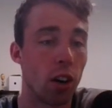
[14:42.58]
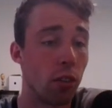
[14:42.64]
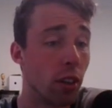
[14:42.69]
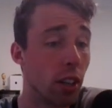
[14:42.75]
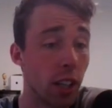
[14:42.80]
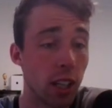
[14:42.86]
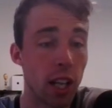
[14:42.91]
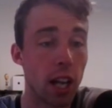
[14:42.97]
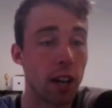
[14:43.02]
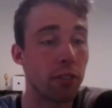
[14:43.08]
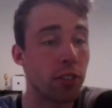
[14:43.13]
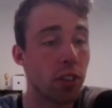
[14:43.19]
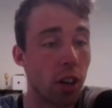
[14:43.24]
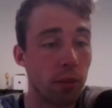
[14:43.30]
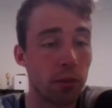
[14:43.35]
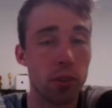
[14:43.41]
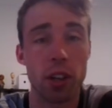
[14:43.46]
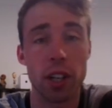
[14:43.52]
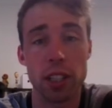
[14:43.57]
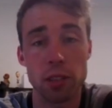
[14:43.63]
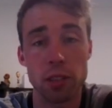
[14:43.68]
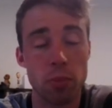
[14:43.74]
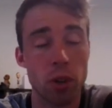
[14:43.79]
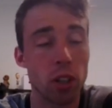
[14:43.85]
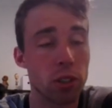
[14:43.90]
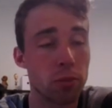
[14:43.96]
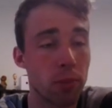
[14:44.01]
I really love Tom
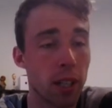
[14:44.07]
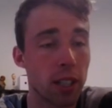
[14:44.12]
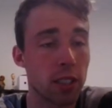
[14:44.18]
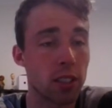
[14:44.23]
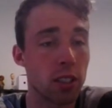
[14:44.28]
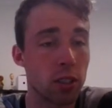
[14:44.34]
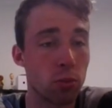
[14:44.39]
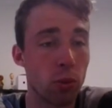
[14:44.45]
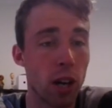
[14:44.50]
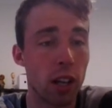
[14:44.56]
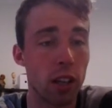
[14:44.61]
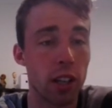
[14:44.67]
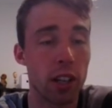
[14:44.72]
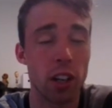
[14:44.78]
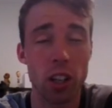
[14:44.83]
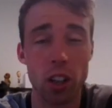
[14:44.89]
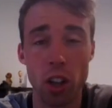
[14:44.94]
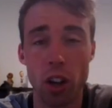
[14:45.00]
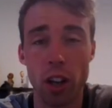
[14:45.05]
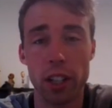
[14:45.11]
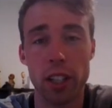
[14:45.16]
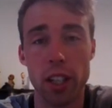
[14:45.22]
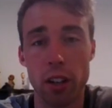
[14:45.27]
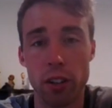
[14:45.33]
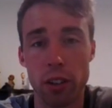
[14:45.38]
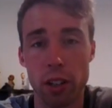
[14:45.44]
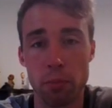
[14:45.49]
Green's prospects as well, and I
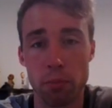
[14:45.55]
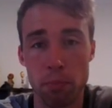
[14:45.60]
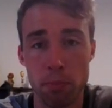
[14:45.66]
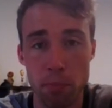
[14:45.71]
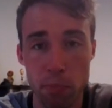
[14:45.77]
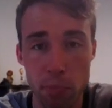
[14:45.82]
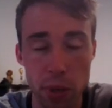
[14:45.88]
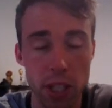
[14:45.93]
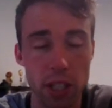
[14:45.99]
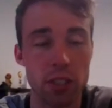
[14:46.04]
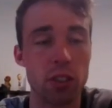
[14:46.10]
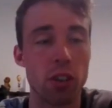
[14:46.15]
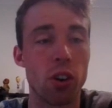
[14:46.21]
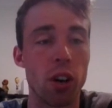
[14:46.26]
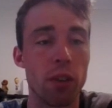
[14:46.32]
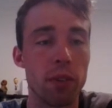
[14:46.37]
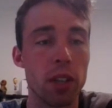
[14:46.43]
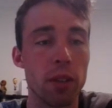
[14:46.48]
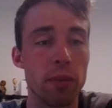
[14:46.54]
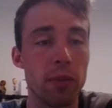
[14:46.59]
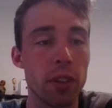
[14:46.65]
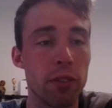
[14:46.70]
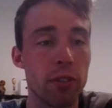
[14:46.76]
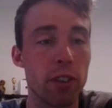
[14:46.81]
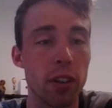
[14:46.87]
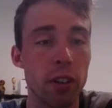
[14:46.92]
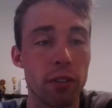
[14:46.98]
like going big time in the
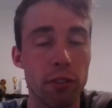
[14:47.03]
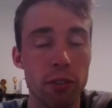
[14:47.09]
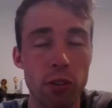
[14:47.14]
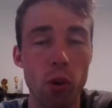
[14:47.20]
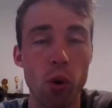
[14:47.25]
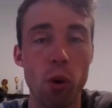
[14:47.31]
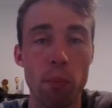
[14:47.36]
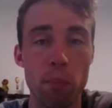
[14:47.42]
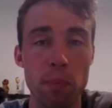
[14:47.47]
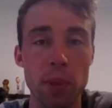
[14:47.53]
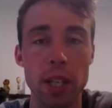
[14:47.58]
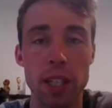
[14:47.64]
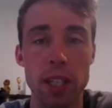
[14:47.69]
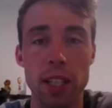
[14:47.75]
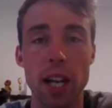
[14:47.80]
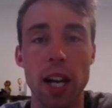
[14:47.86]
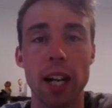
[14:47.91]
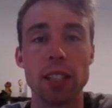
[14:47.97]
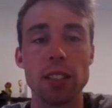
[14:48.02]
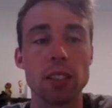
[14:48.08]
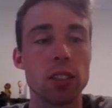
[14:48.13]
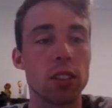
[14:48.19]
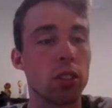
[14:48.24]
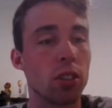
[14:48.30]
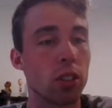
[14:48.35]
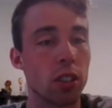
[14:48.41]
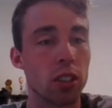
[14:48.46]
midfield. 4 big
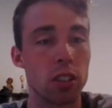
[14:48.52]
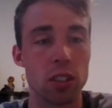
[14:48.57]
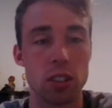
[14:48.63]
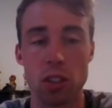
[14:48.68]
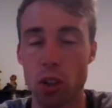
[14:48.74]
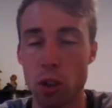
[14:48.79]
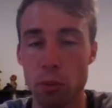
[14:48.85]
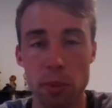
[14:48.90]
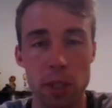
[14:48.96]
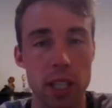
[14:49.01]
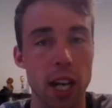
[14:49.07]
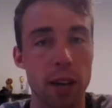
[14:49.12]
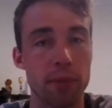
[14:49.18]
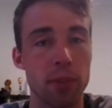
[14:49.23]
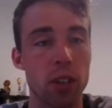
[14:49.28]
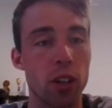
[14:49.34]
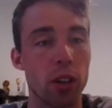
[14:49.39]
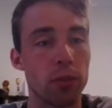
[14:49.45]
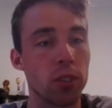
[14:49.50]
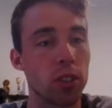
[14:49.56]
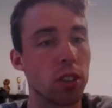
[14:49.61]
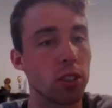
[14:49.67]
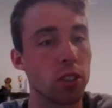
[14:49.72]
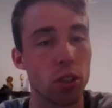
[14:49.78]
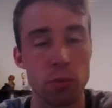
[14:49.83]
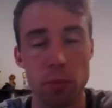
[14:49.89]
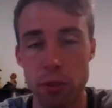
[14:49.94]
guns who can just all be captain
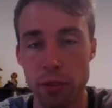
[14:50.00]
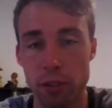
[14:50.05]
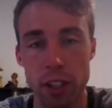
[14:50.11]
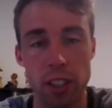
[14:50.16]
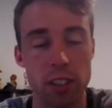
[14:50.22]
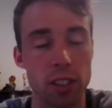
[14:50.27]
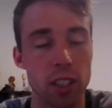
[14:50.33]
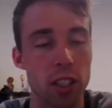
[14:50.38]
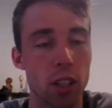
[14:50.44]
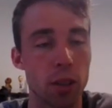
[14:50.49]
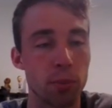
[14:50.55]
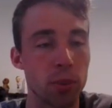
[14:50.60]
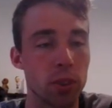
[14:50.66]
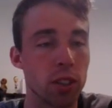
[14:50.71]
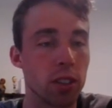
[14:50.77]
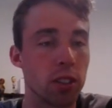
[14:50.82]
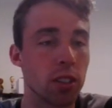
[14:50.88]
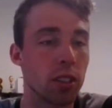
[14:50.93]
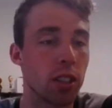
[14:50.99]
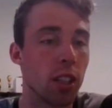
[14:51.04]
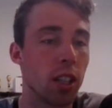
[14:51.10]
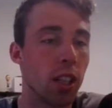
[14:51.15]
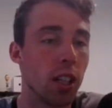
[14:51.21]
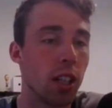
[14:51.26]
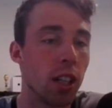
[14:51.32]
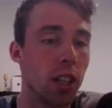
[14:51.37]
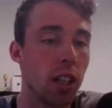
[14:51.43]
options, all be VC options.
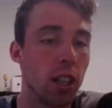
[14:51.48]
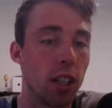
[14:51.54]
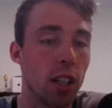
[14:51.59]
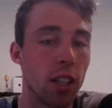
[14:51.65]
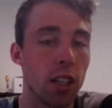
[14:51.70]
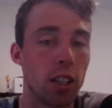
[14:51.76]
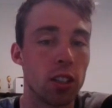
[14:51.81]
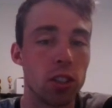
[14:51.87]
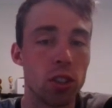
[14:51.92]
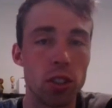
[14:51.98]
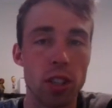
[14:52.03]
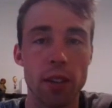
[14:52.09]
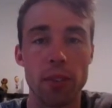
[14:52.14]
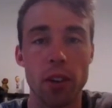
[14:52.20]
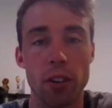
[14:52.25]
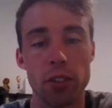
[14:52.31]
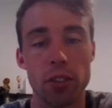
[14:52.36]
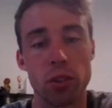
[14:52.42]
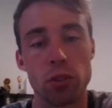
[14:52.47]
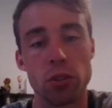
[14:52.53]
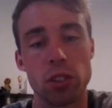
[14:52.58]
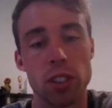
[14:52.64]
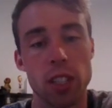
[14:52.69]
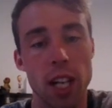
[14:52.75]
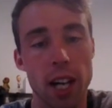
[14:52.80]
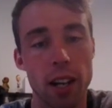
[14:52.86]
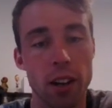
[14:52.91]
Should get me off to a
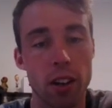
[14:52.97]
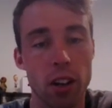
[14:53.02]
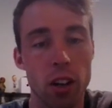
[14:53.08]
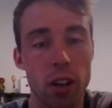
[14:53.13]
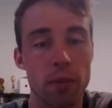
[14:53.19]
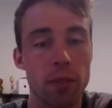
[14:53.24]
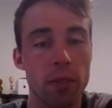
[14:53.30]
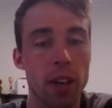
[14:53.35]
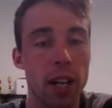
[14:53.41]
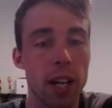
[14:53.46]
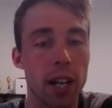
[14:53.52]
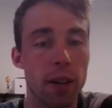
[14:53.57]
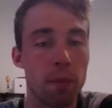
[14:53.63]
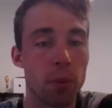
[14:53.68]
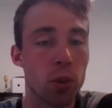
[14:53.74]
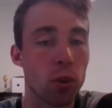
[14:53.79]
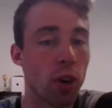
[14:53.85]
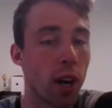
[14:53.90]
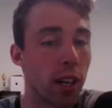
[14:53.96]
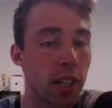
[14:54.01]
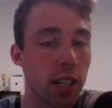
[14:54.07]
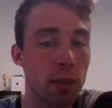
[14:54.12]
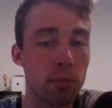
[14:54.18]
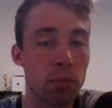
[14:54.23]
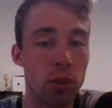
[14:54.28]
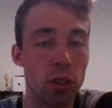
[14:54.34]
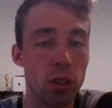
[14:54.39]
good start, I hope.
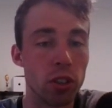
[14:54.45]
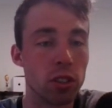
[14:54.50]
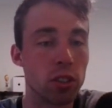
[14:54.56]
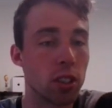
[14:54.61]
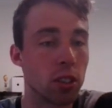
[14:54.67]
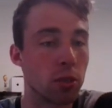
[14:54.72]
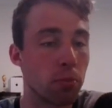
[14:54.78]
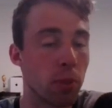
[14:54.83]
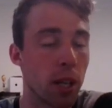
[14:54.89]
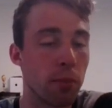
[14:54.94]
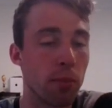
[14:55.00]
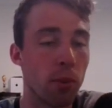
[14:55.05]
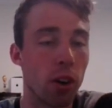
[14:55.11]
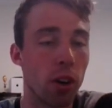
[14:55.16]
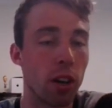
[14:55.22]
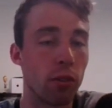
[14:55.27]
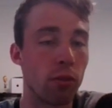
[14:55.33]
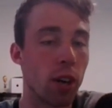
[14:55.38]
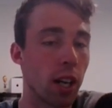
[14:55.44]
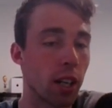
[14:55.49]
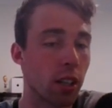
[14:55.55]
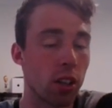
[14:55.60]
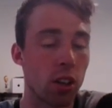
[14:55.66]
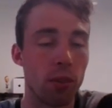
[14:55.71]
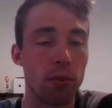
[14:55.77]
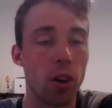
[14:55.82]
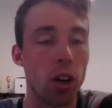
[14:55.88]
Grundy and Bruce has been my
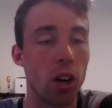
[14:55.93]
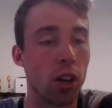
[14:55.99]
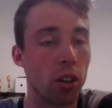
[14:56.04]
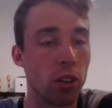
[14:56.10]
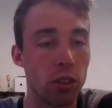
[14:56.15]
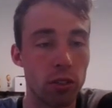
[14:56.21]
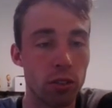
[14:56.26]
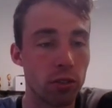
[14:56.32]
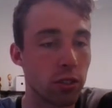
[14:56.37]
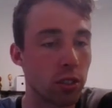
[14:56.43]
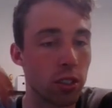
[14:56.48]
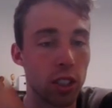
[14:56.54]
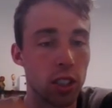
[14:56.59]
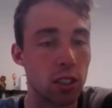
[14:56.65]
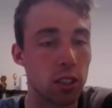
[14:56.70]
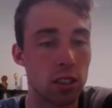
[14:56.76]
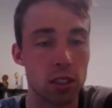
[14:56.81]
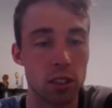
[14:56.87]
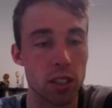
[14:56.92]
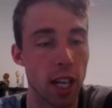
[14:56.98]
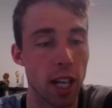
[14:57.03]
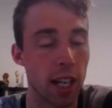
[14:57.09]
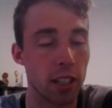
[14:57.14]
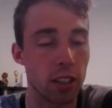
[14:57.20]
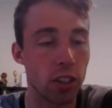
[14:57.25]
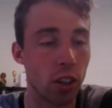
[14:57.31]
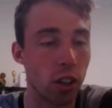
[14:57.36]
ruck combo since
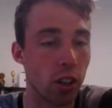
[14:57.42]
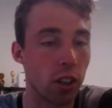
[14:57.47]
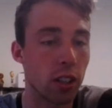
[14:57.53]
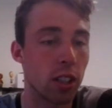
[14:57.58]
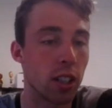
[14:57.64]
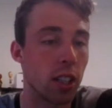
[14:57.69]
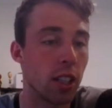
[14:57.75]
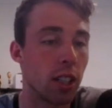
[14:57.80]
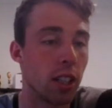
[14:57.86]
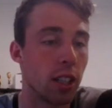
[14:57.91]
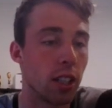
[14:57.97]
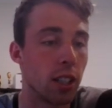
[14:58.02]
day dot.